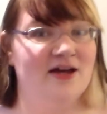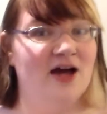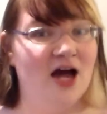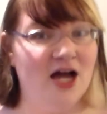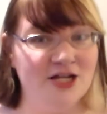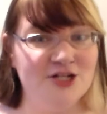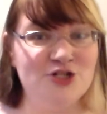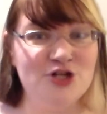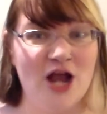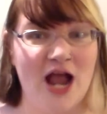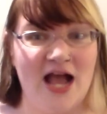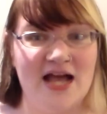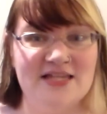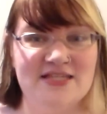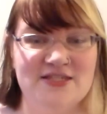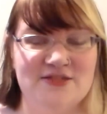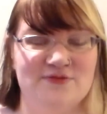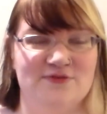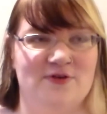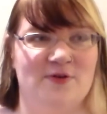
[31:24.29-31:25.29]

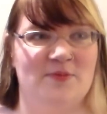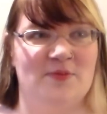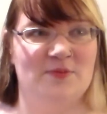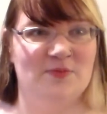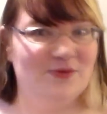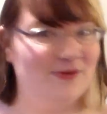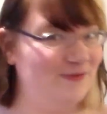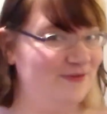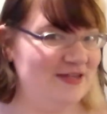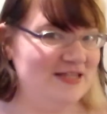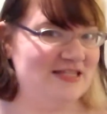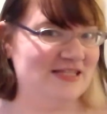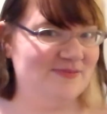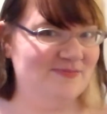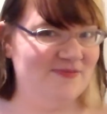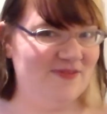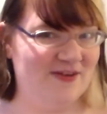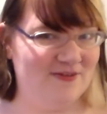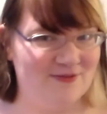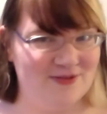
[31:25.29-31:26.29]
Contrast from a previous
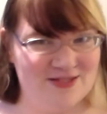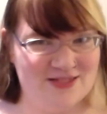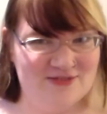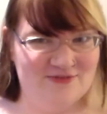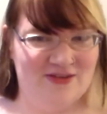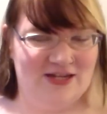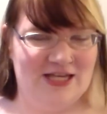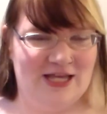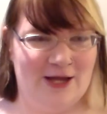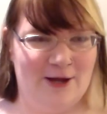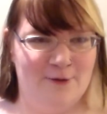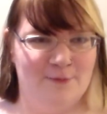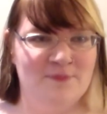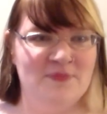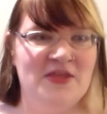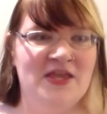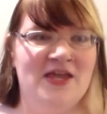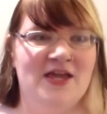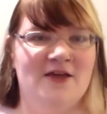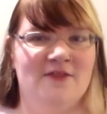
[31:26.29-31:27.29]
favorites video,
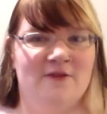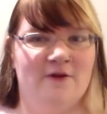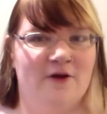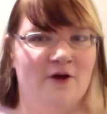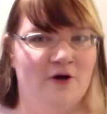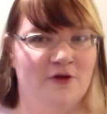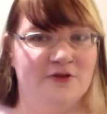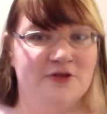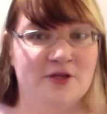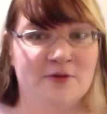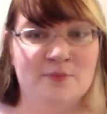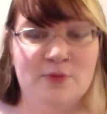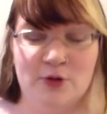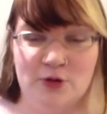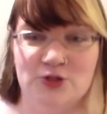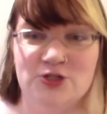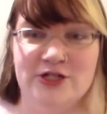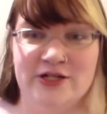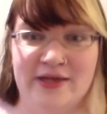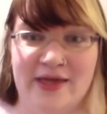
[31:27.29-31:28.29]
they're called
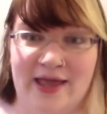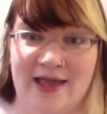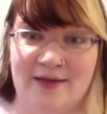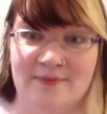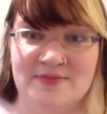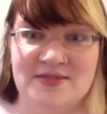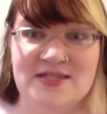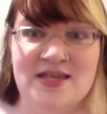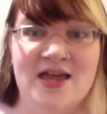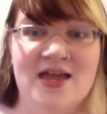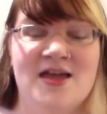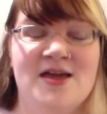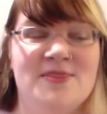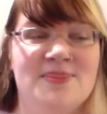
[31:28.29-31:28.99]
Compulsion Games.